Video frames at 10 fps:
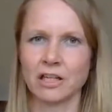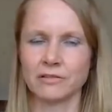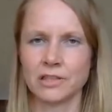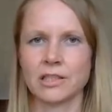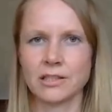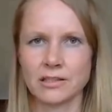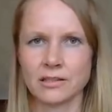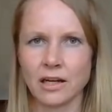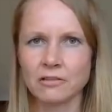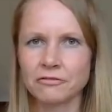I was
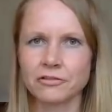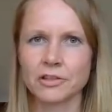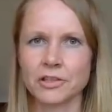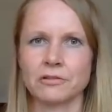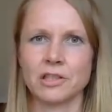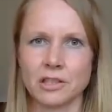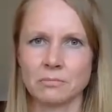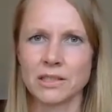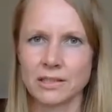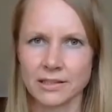just kind of forced to
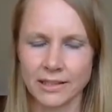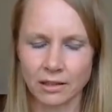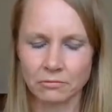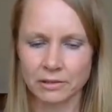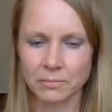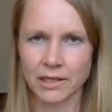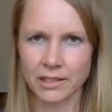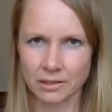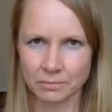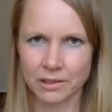just be still with my
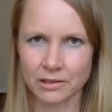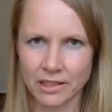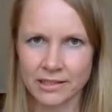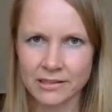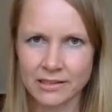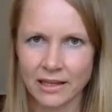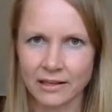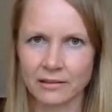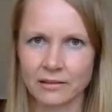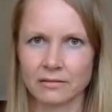experience
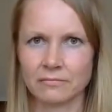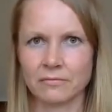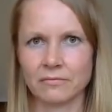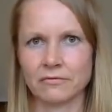and